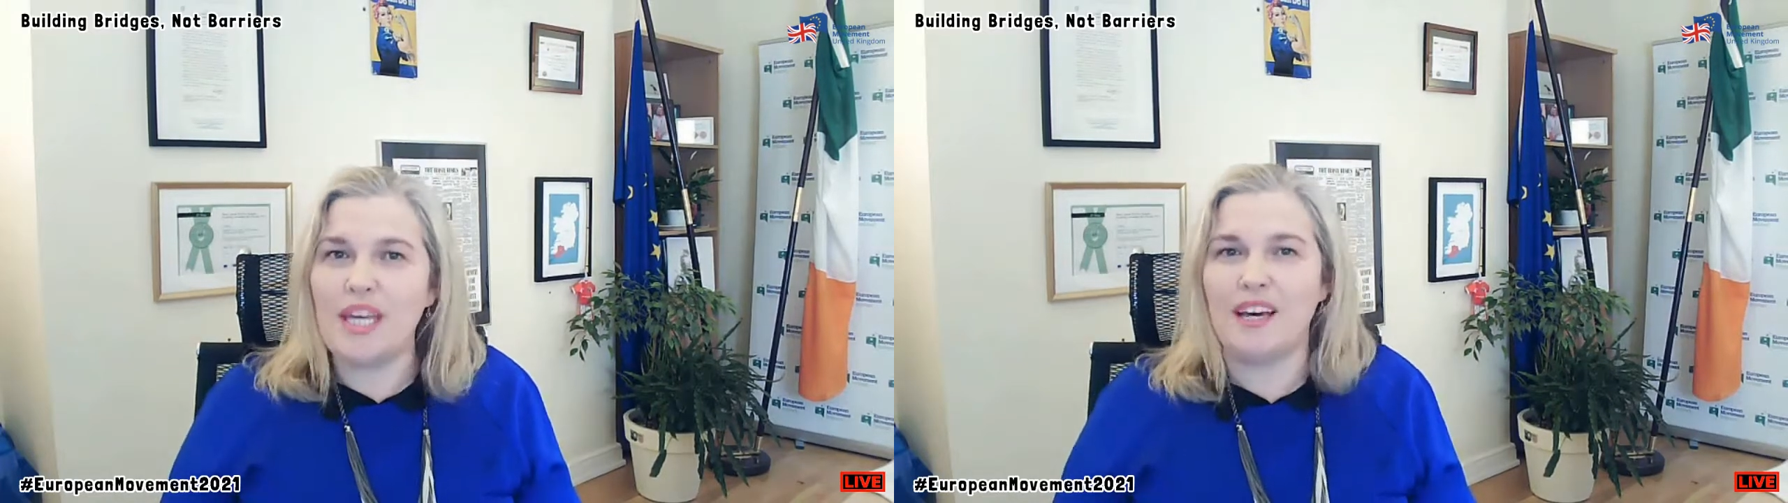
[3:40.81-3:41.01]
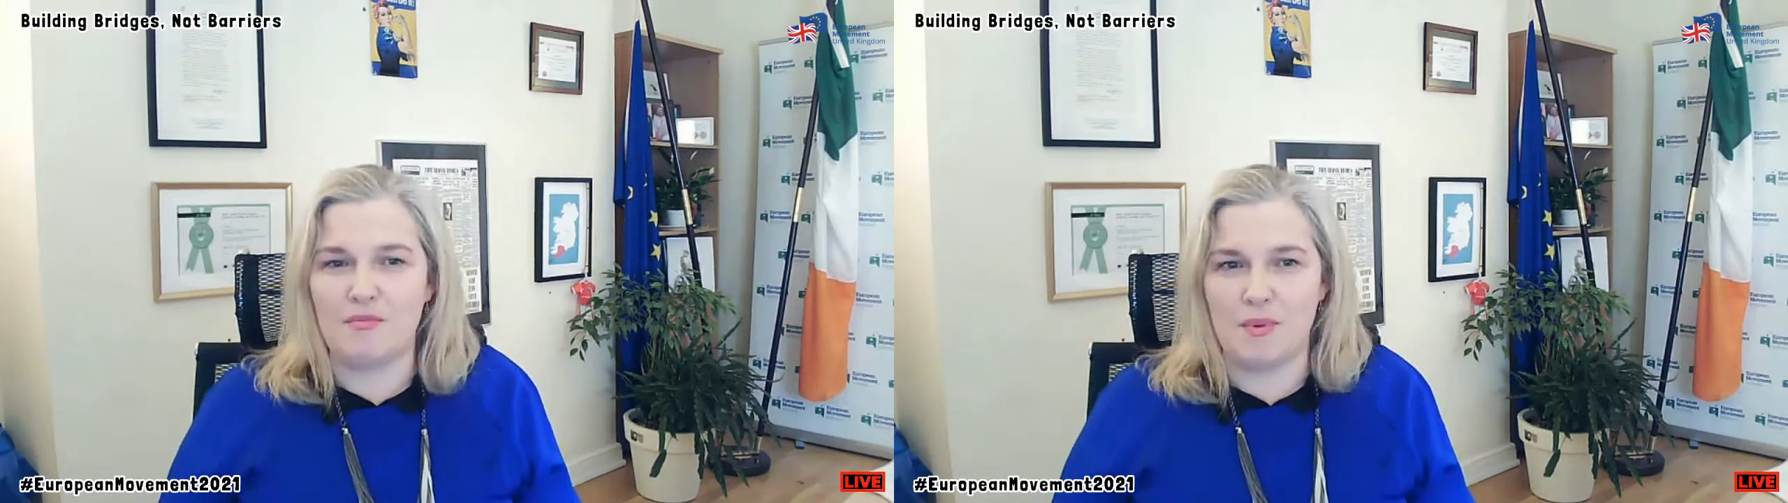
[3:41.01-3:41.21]

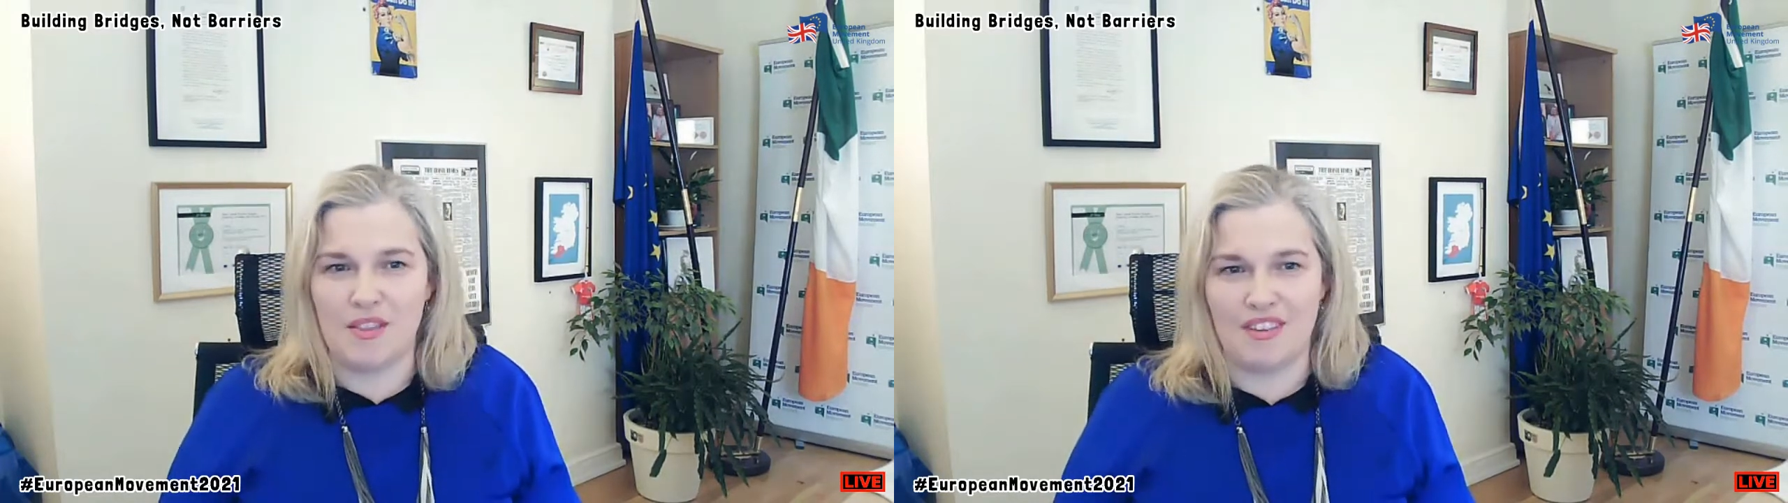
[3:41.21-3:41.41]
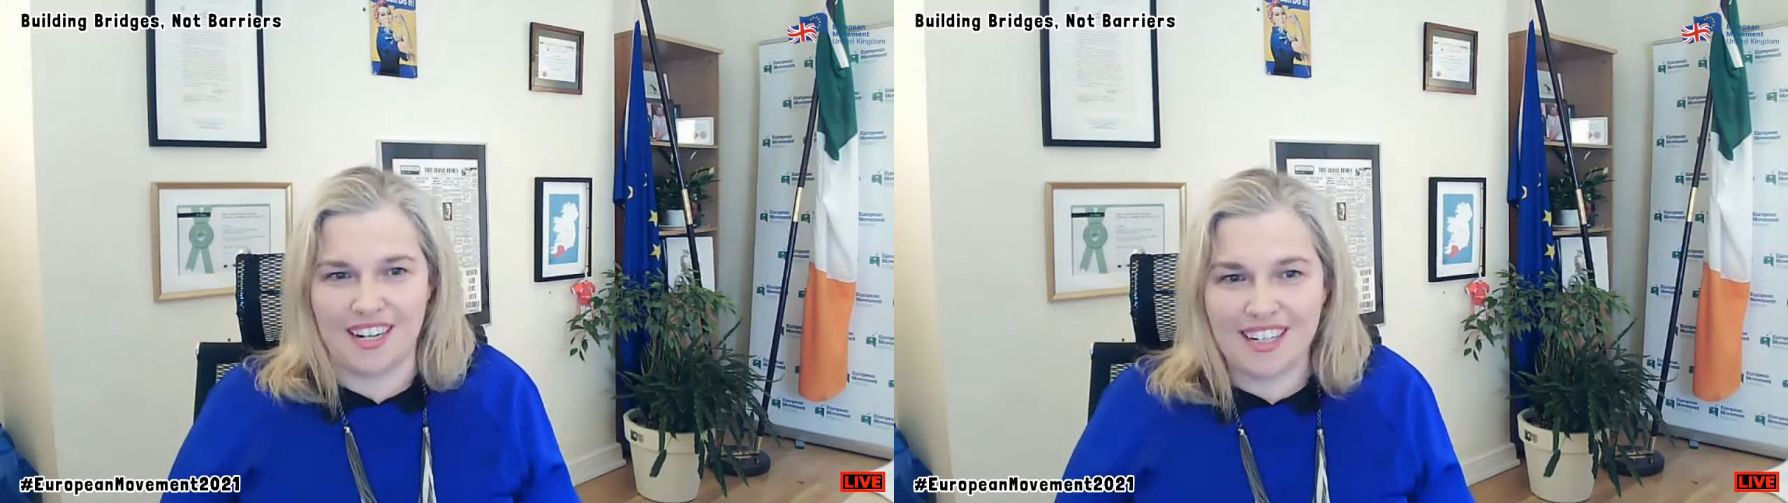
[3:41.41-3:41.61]
have
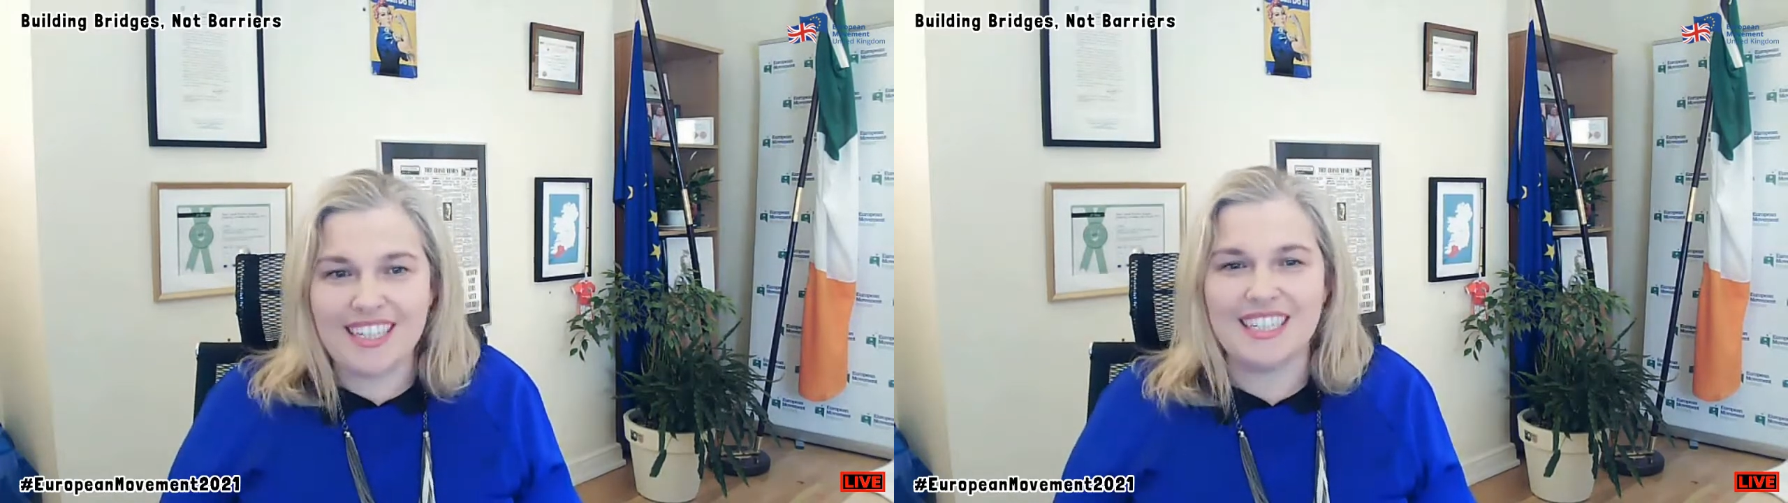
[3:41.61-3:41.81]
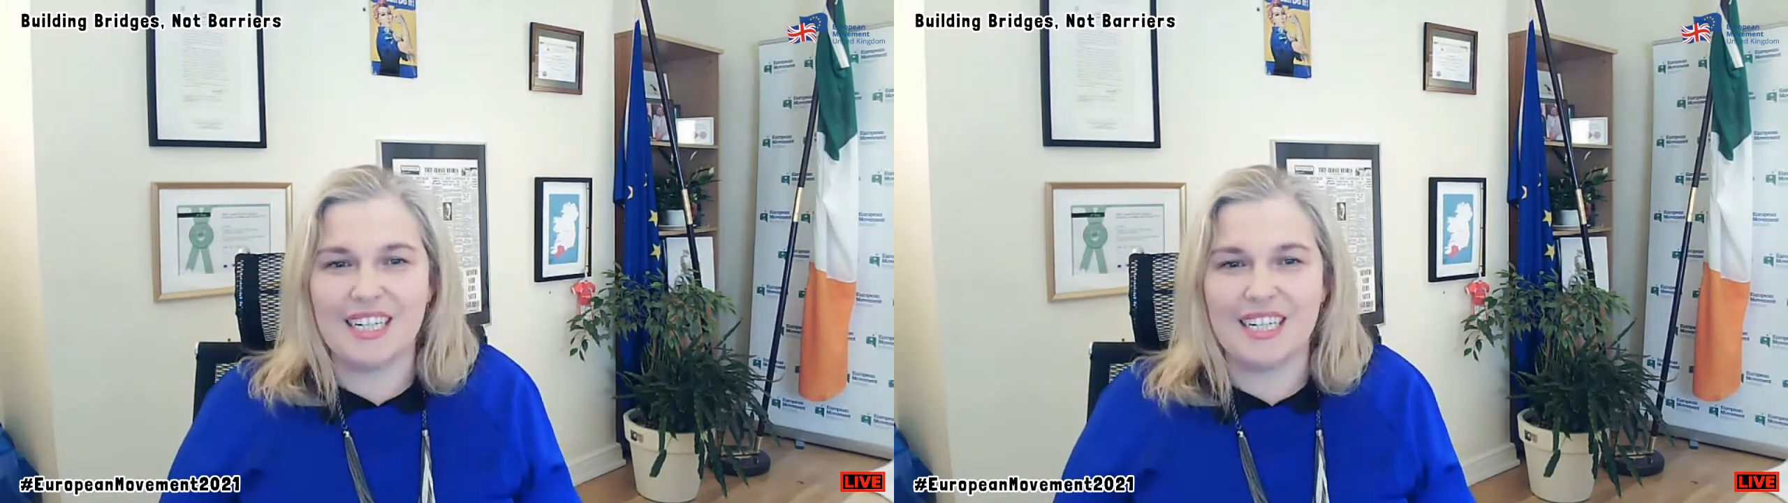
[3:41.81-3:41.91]
been there.